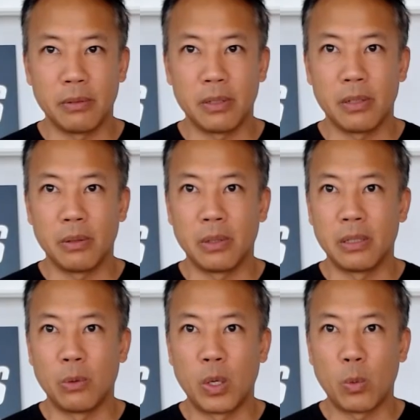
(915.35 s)
Uh,
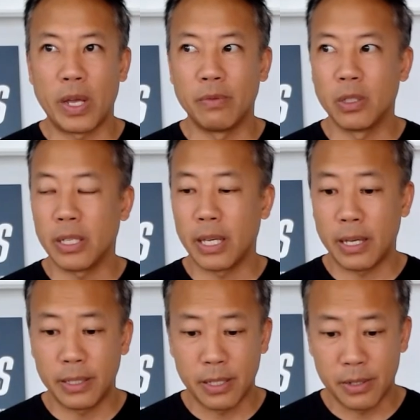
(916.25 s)
in one way of looking
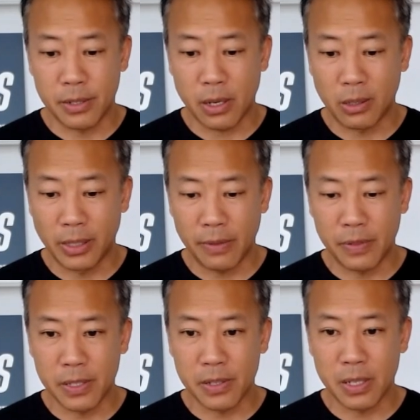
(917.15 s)
at it is our life
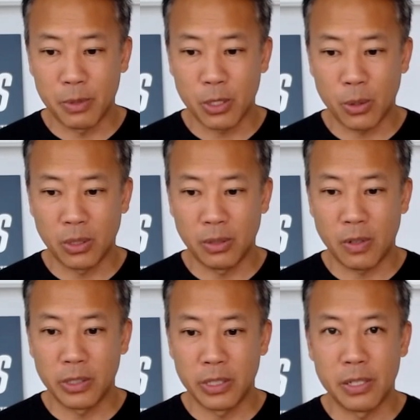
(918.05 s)
is a sum total of
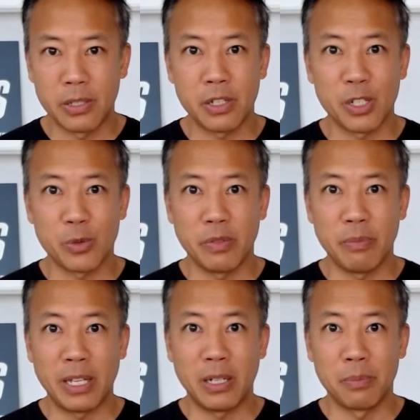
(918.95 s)
all the decisions we've
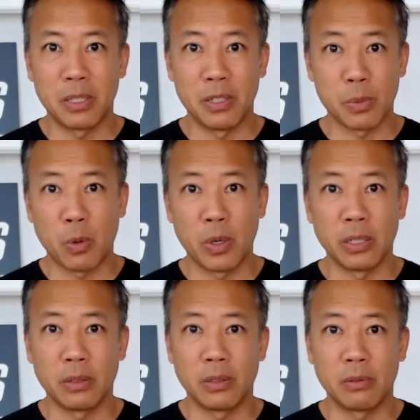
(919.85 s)
made up to this point,
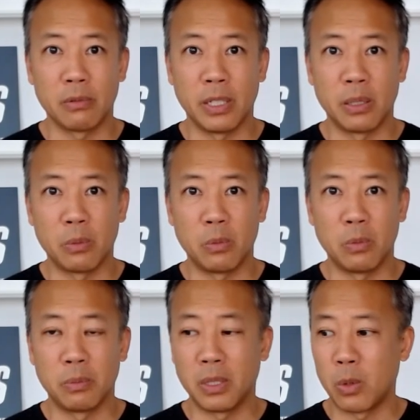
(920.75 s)
right?
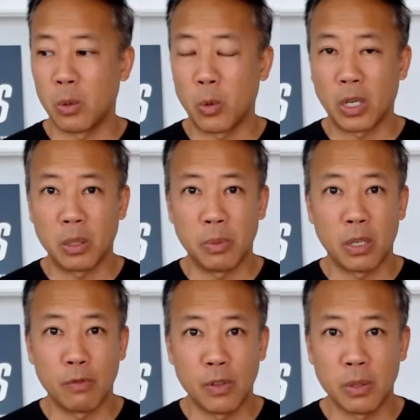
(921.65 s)
Mm, you know, where we're going to put
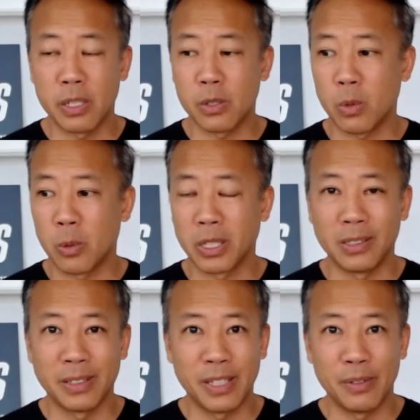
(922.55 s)
our focus, where we're going to
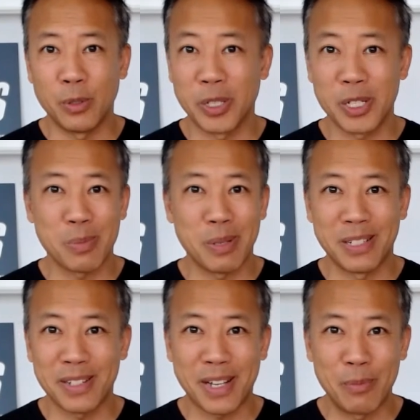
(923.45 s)
live, who we're going to
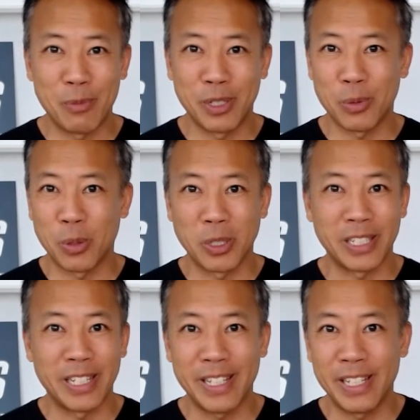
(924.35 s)
spend time with, where we're
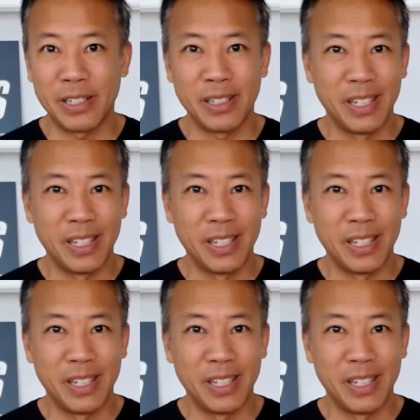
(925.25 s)
going to eat,